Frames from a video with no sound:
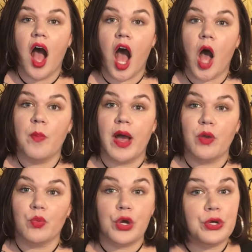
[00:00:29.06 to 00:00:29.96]

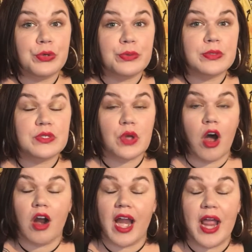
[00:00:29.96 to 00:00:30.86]
by Rose,
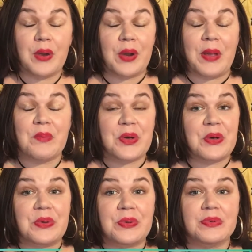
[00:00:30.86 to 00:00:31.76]
R.A.
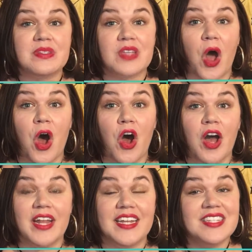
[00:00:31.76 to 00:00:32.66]
Rambones
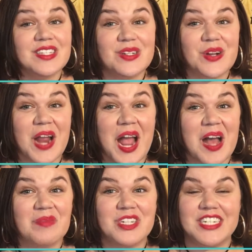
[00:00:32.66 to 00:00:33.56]
on
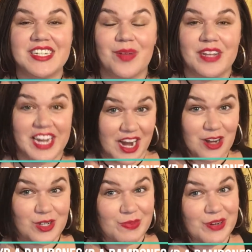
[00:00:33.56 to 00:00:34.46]
Instagram. She did all my
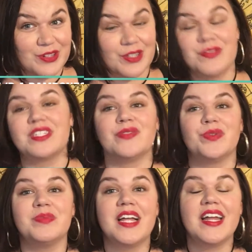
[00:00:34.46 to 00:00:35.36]
character portraits for
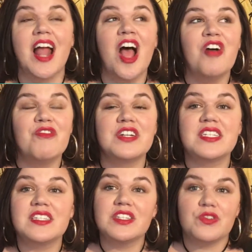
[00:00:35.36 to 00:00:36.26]
Civil Blood
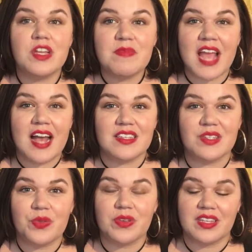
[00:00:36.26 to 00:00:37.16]
versus the Dreamcast.
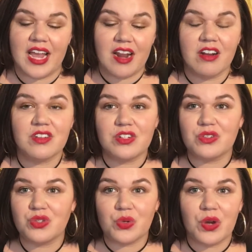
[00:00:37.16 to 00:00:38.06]
So the character
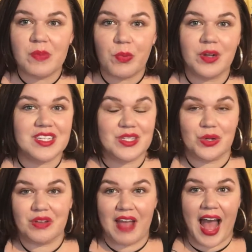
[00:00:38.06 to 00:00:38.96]
storyboards I
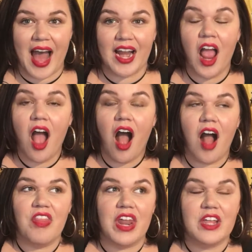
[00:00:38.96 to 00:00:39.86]
sort of had
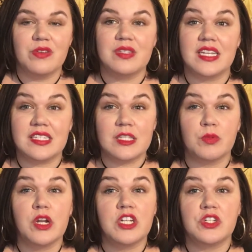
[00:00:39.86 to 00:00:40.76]
that I used as
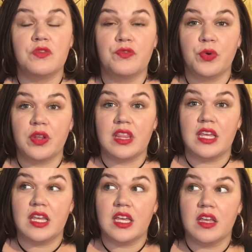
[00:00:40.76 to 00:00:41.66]
inspiration for
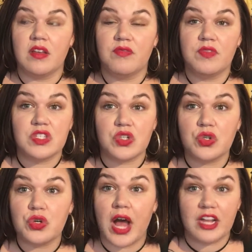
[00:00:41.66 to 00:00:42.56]
the
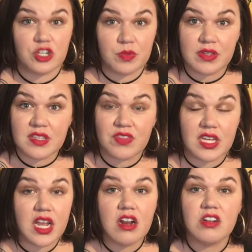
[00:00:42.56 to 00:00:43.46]
physical attributes of the
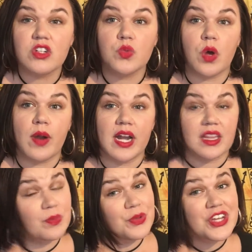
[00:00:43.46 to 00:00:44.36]
characters while
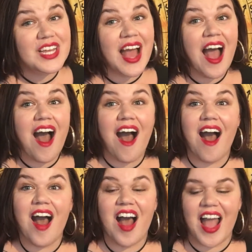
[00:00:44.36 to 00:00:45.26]
writing the book,
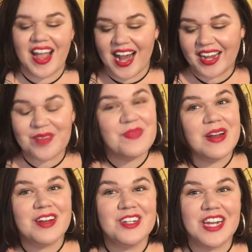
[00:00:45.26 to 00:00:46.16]
and kind of
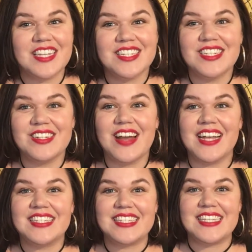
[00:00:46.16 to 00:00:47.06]
compare and contrast the two
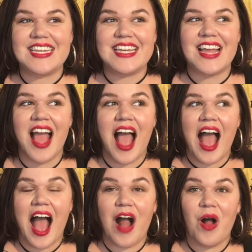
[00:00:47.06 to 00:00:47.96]
and see
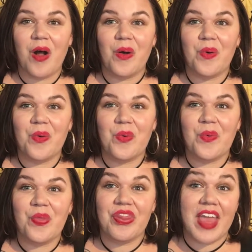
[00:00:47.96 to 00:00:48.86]

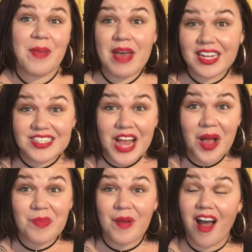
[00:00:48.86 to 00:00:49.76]
how they match
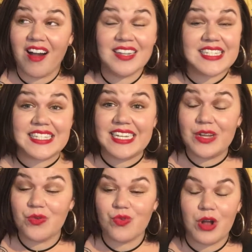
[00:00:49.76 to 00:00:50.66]
up.
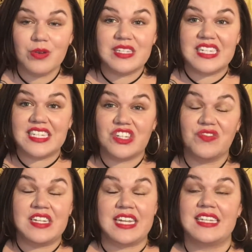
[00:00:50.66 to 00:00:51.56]
Honestly, Rose did such a
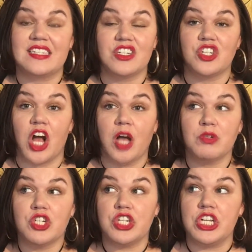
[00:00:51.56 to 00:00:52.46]
fantastic
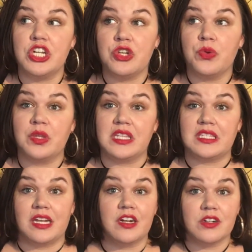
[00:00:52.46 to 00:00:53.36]
job. She knew what
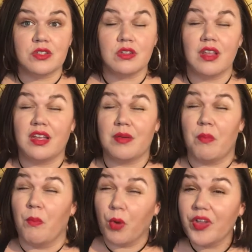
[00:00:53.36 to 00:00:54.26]
these characters looked like
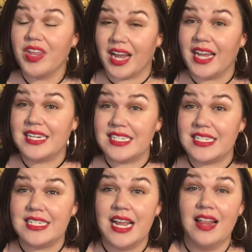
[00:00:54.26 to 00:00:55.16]
more than I
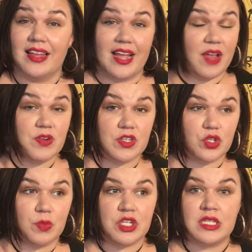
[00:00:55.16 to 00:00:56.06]
did. Like, I gave her
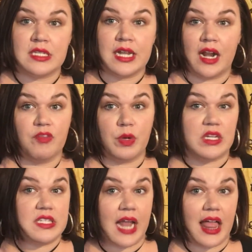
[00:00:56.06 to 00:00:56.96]
descriptions and kind of
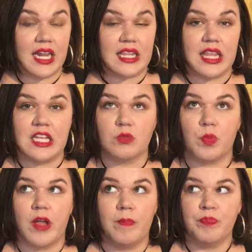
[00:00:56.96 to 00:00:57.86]
personality things,
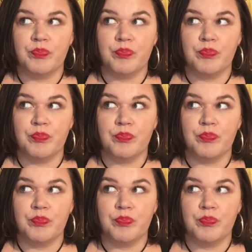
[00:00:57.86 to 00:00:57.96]
but